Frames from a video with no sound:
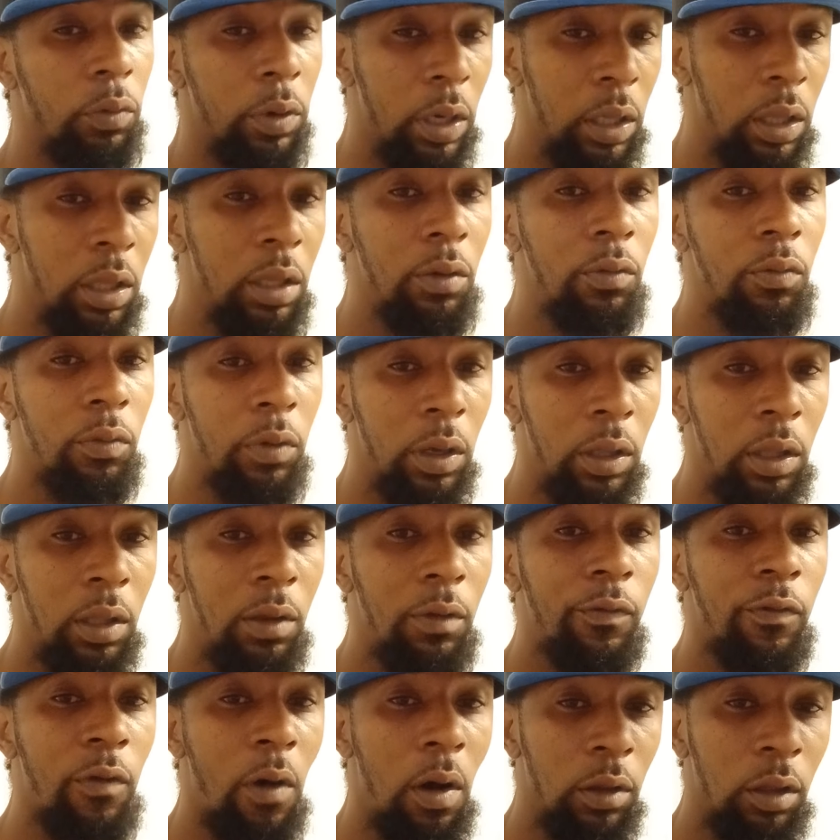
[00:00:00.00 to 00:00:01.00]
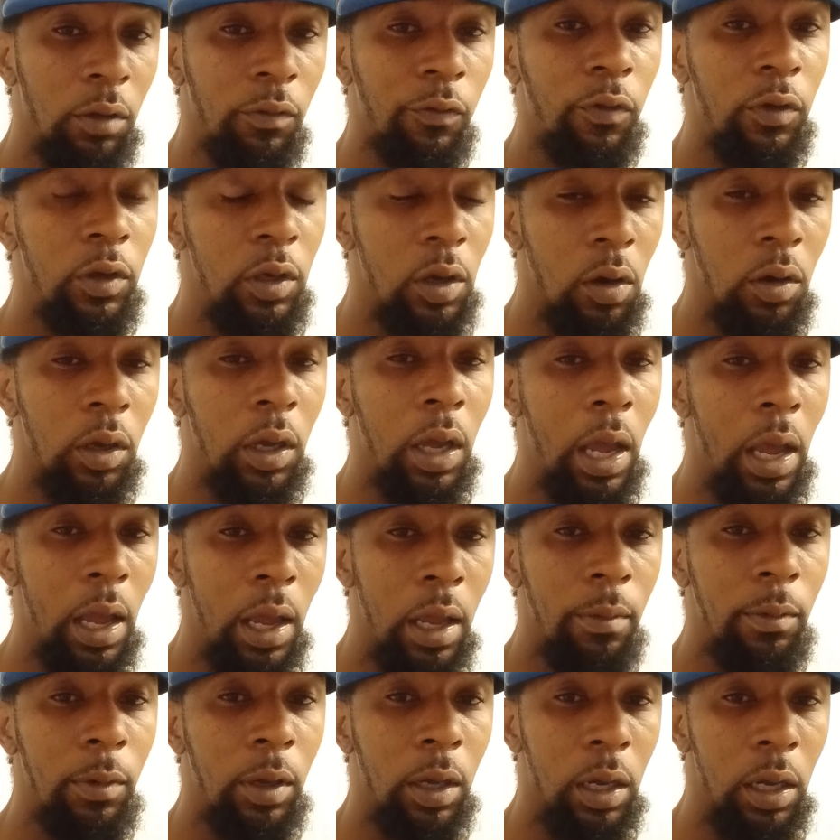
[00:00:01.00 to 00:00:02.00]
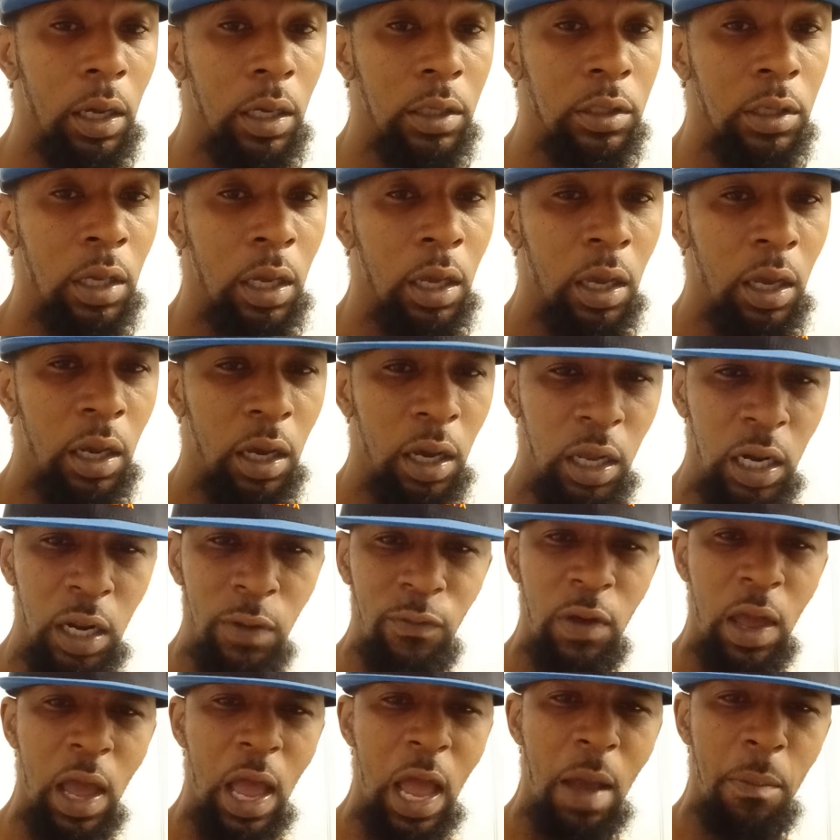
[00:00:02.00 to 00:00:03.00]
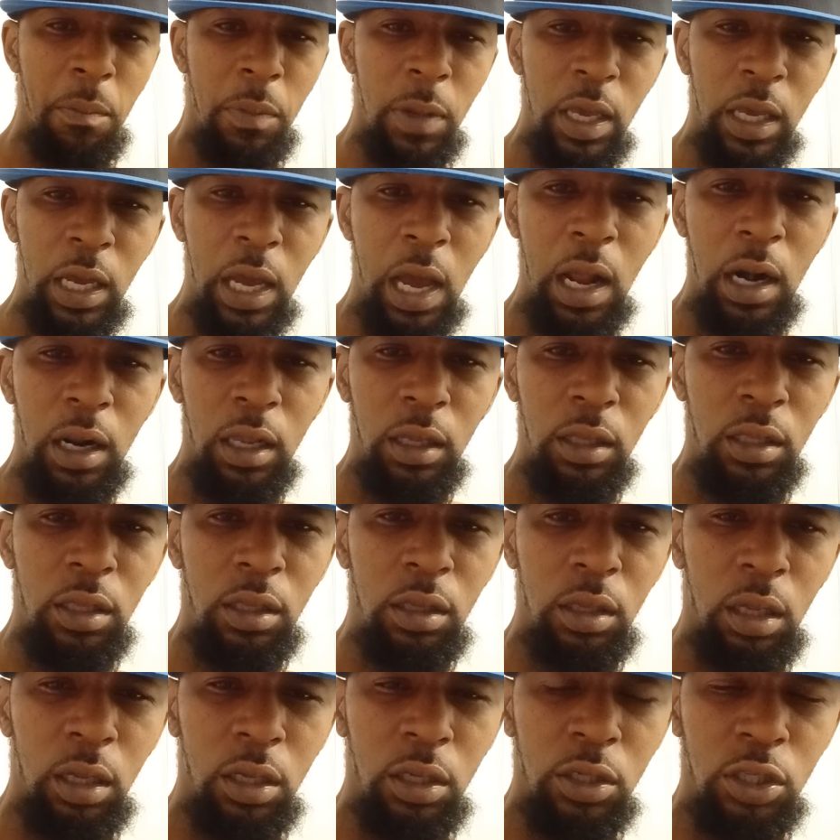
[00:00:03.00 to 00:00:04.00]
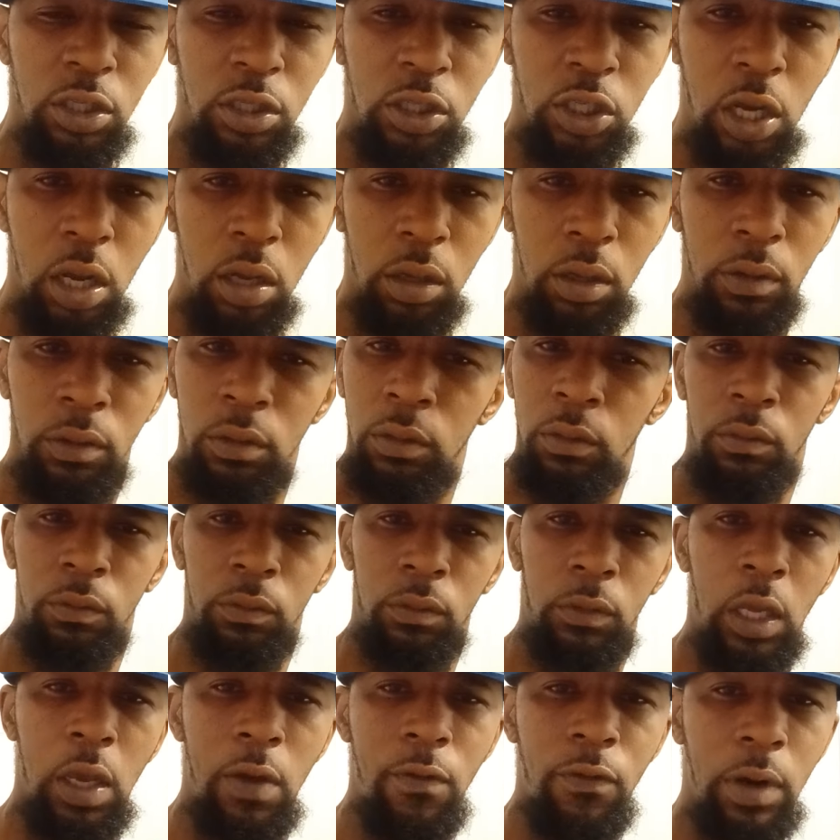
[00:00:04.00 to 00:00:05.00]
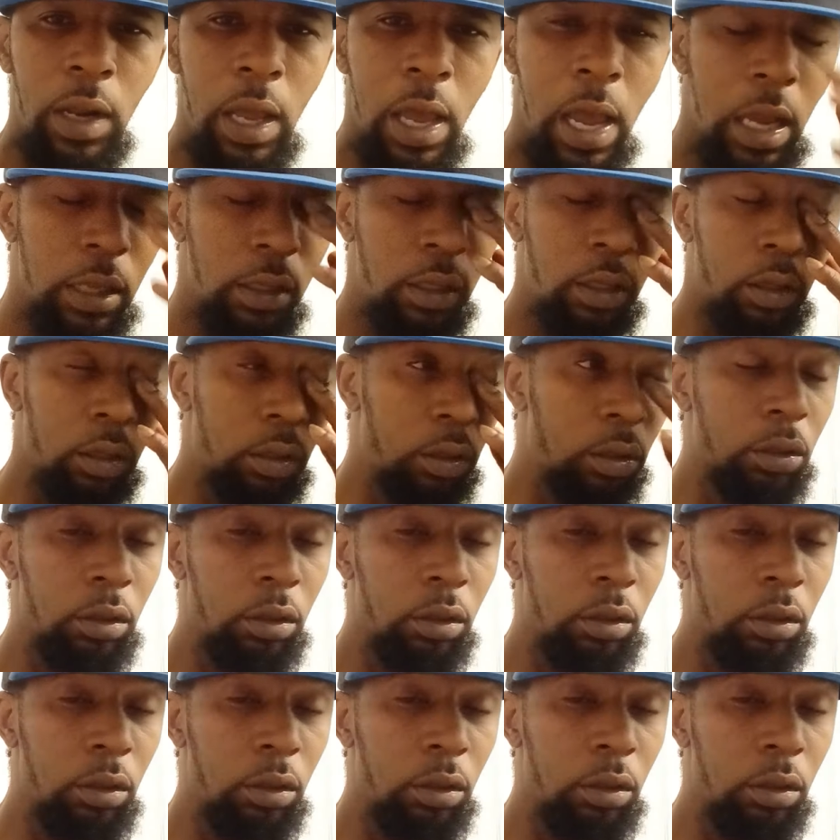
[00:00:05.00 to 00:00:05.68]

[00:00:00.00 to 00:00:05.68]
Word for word: really, really falling for your game, cuz you didn't even have me kind of, ch- even I had to,